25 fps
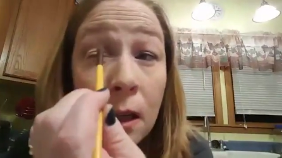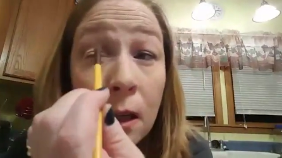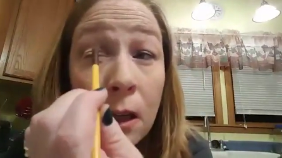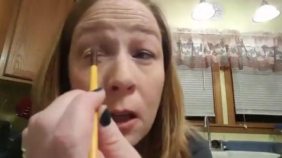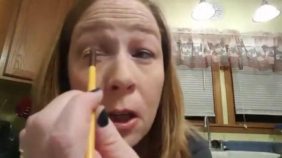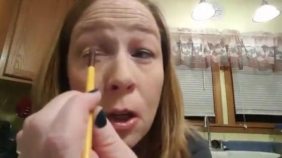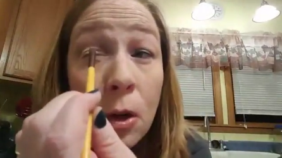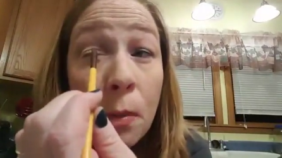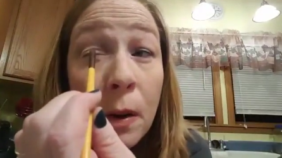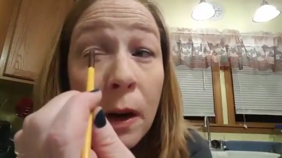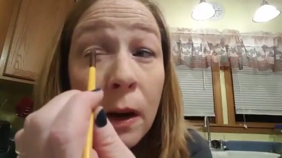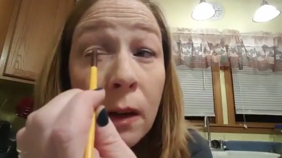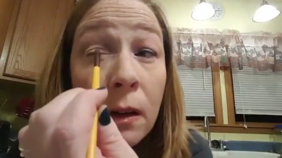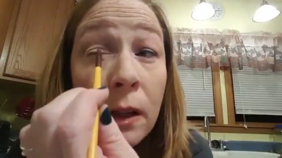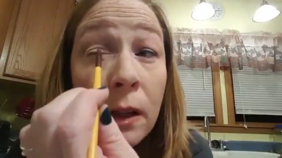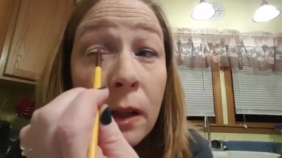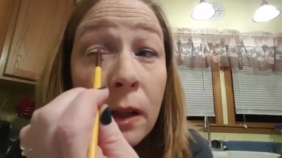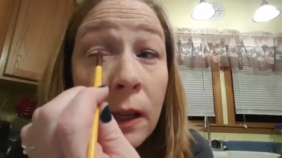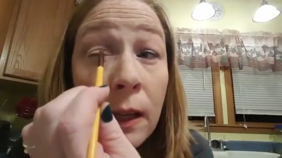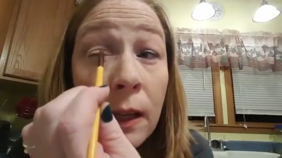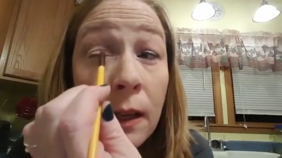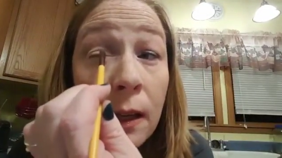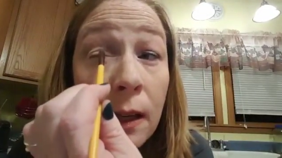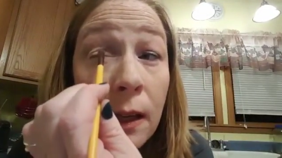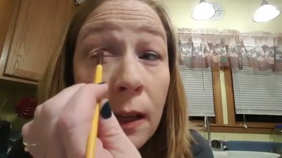You barely
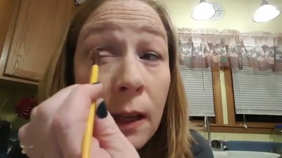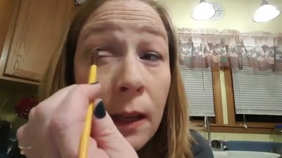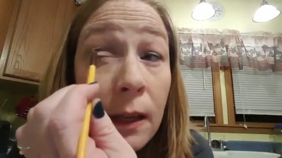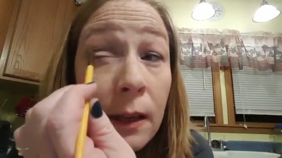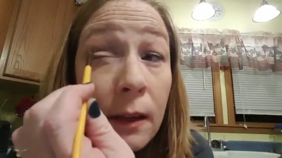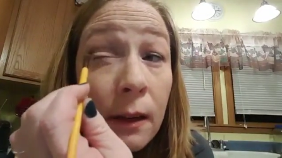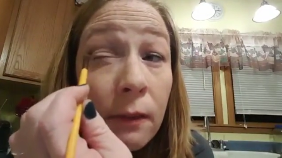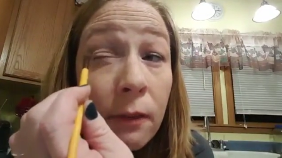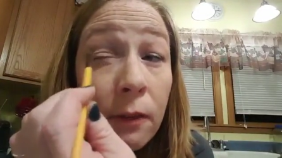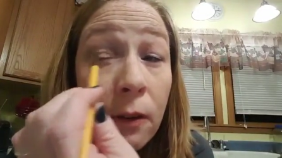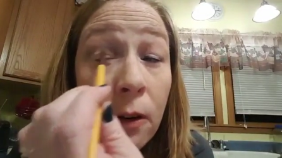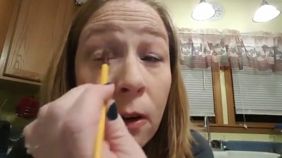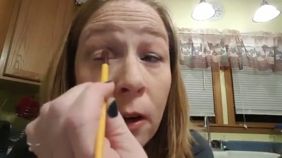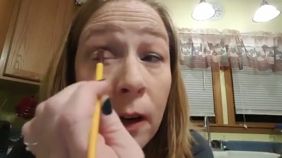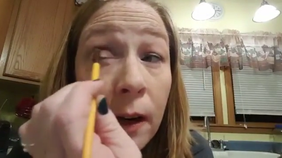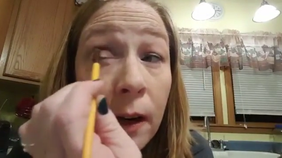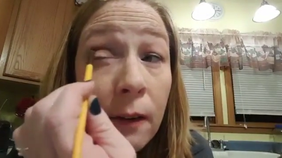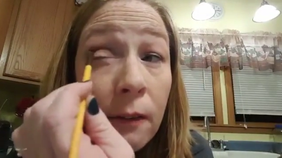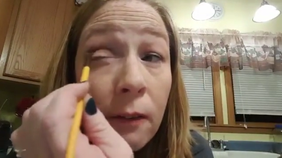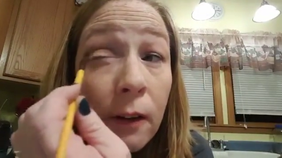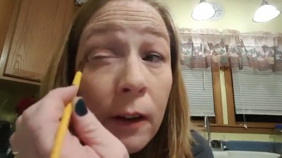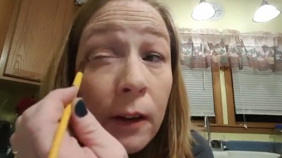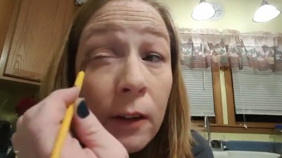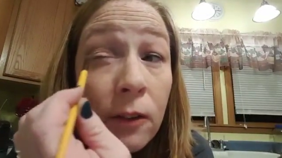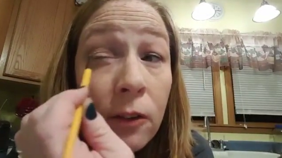need any dip for
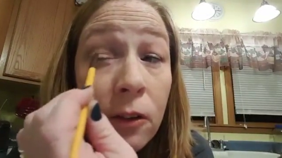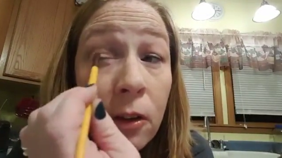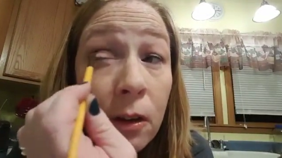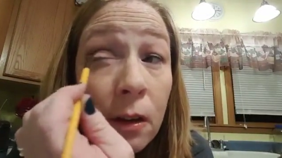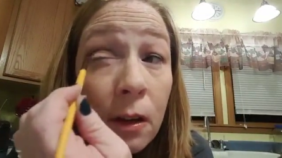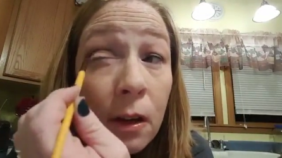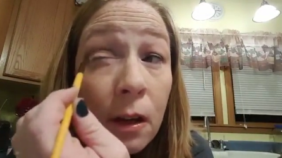coverage.